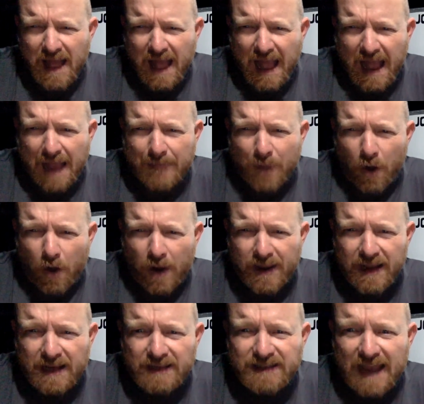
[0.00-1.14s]
am I
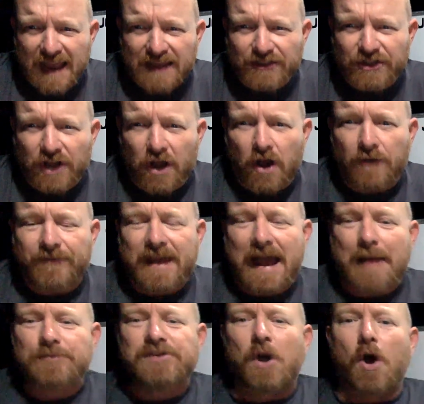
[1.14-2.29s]
in danger of
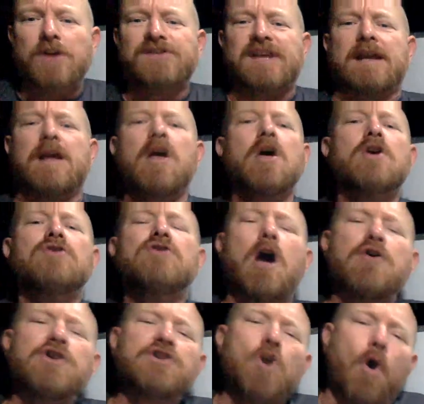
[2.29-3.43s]
capsizing? No,
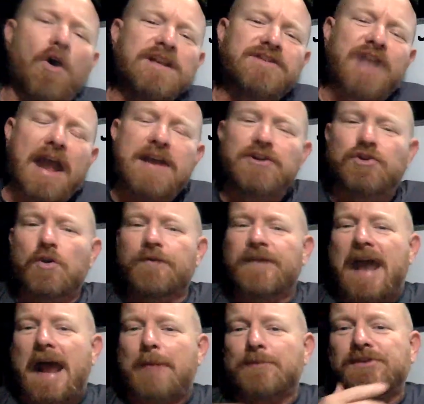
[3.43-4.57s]
you're not in danger of
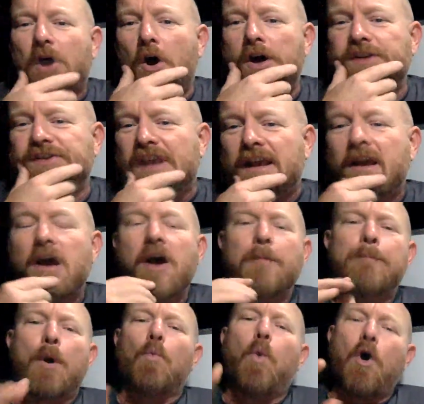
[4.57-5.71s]
capsizing,
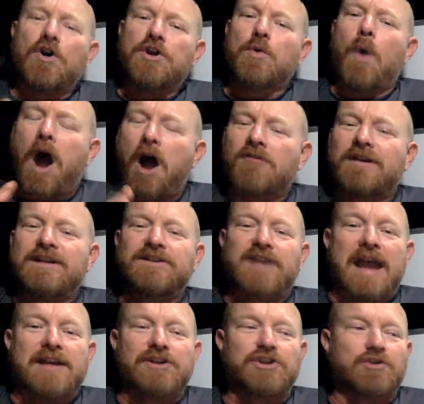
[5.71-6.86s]
but what you are in
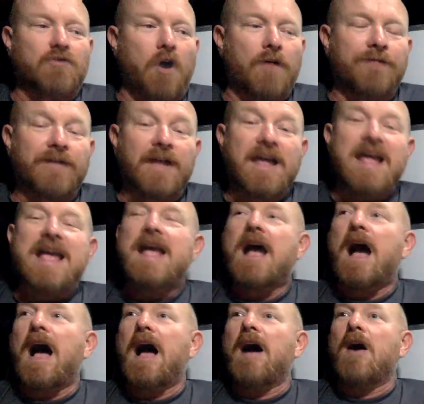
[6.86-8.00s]
danger of,
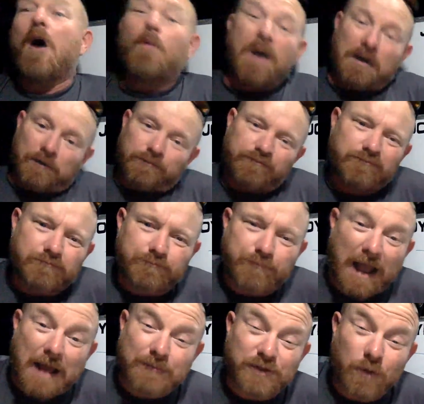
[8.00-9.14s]
oh, well,
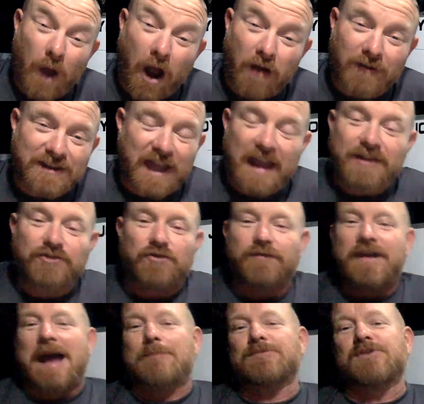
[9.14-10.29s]
perhaps you are in danger of
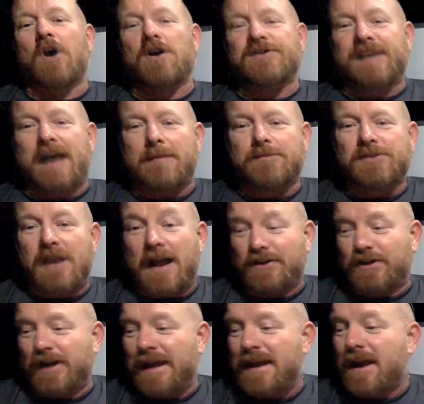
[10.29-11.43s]
capsizing,
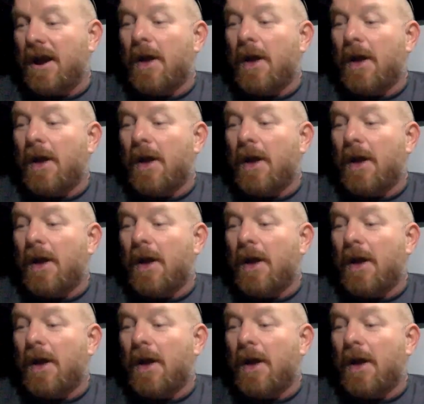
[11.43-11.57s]
actually,